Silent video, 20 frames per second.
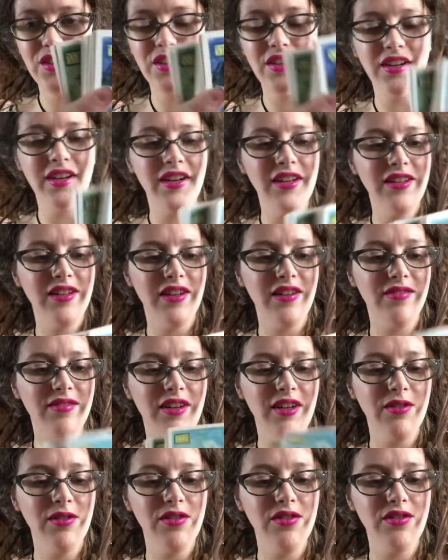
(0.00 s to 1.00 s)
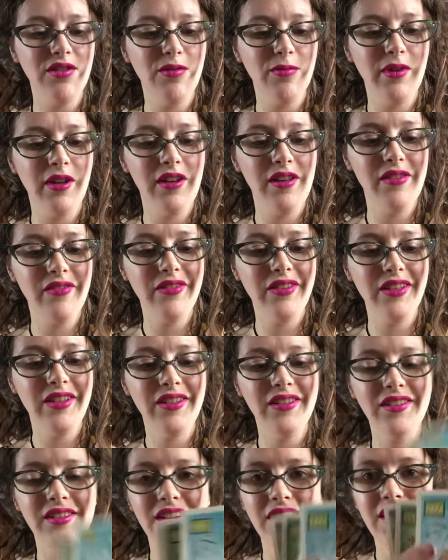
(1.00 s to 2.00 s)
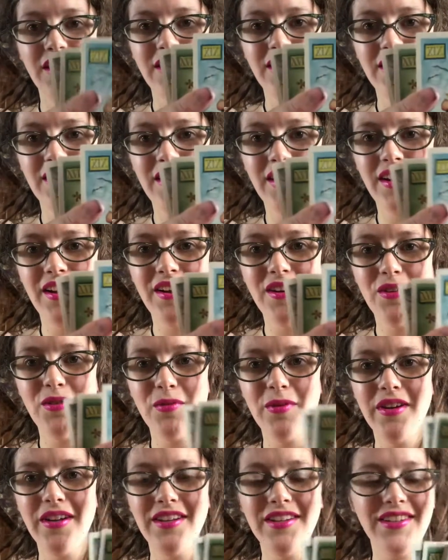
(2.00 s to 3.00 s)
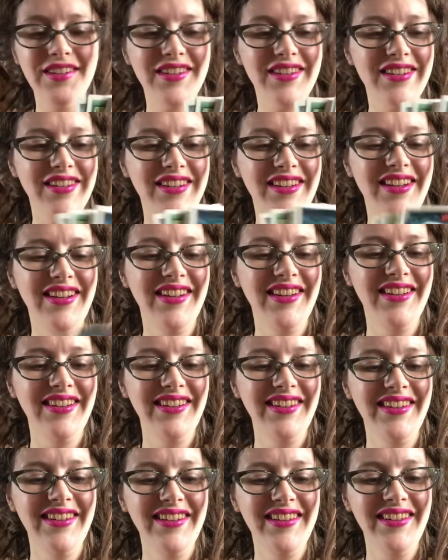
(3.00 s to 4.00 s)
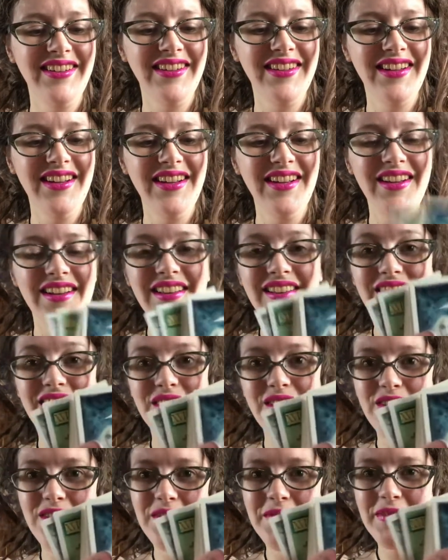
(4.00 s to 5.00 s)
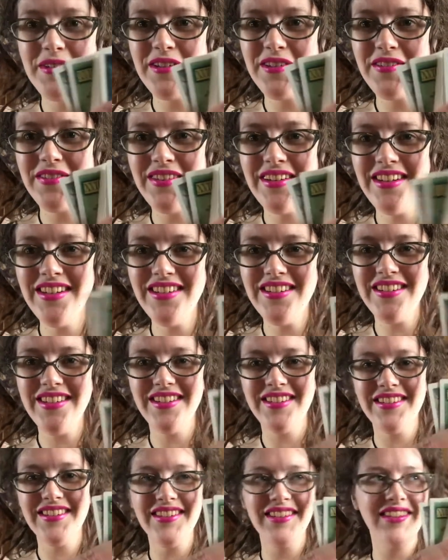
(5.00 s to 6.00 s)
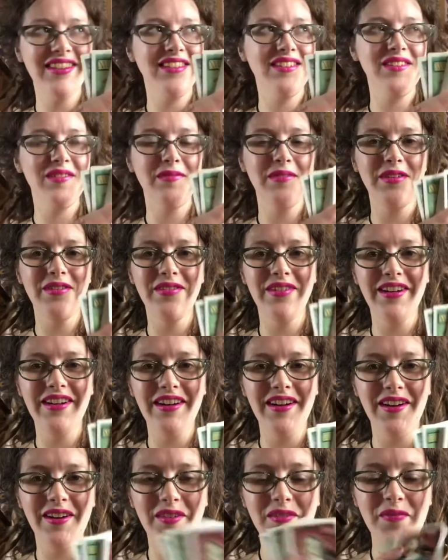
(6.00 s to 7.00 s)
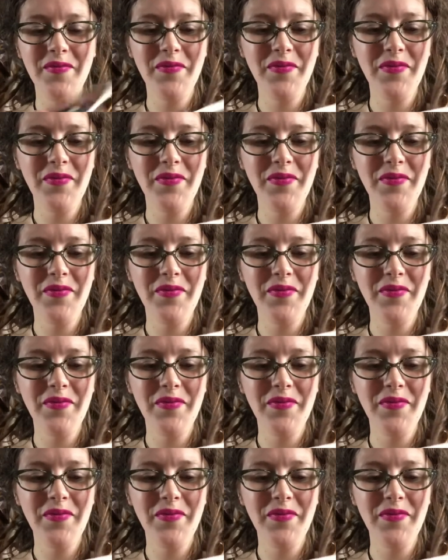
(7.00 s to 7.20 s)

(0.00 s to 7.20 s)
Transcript: Oh, I identify with so many of these. The Air Witch, the New Moon Witch, and it's like the new moon right now.